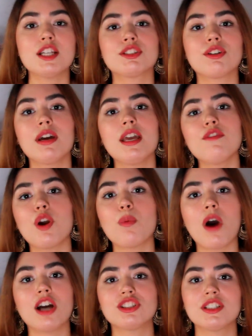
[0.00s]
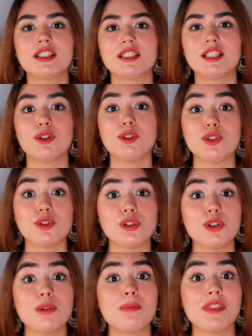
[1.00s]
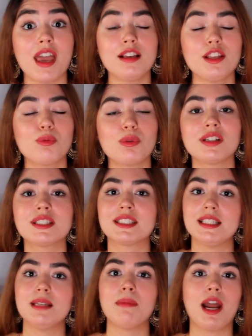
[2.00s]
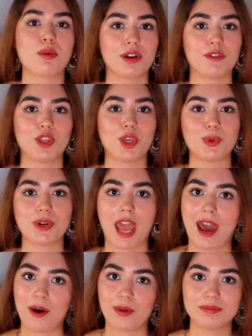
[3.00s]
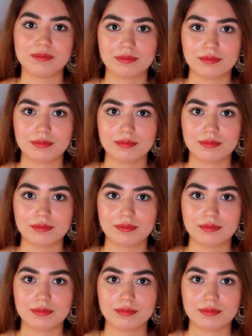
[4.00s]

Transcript: So if you're watching this here on YouTube, then you will see my review now.